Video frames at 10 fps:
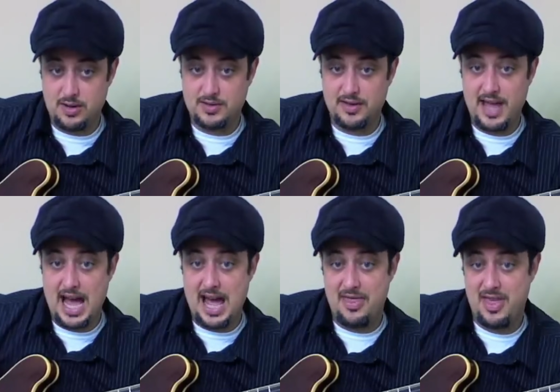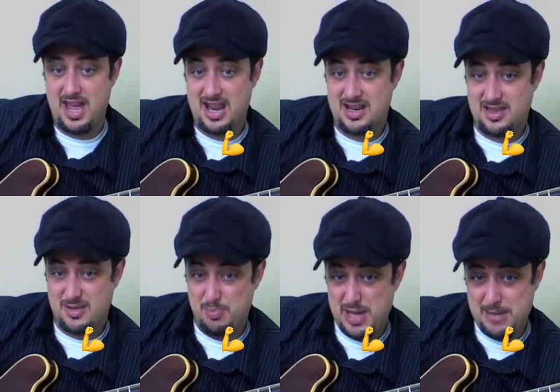strums on that, then
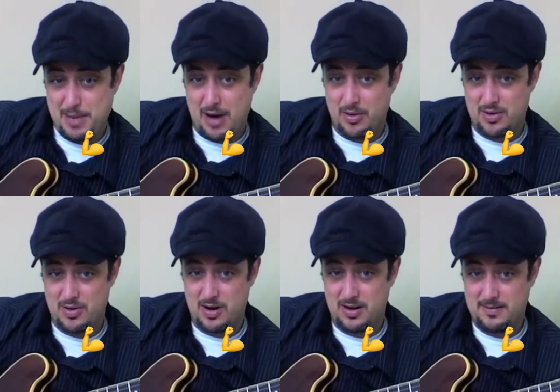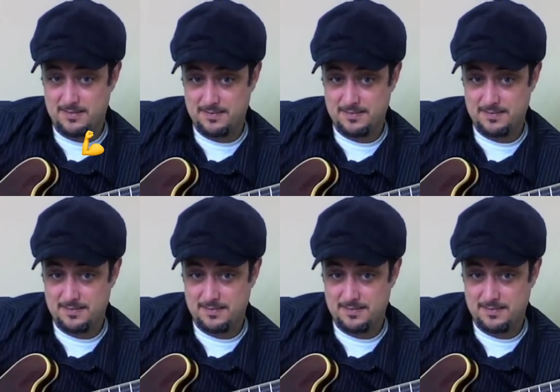the B power chord,